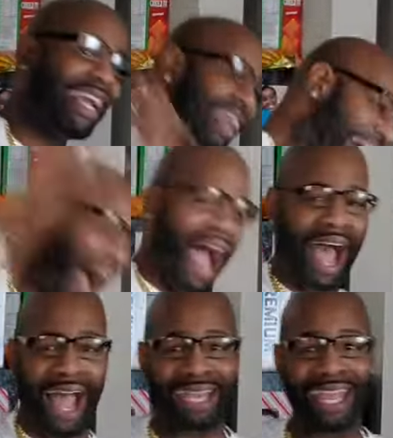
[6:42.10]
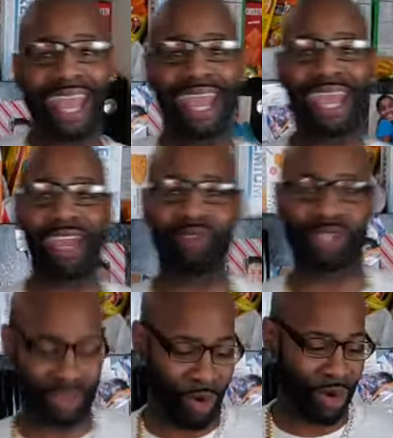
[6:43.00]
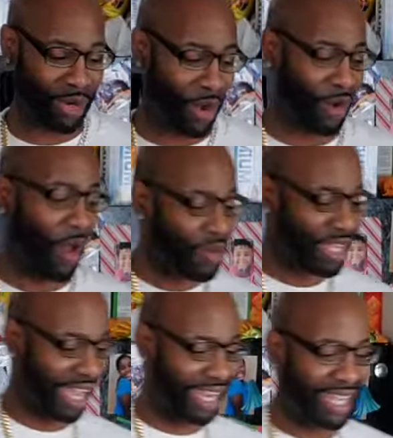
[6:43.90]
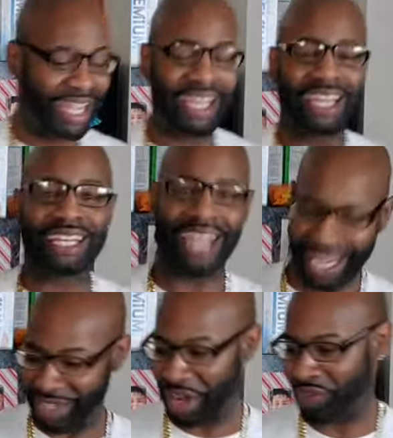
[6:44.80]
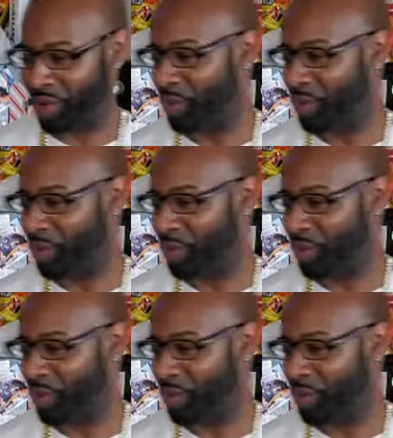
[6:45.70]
God. Hey, what's going on? Okay. Got to do that for the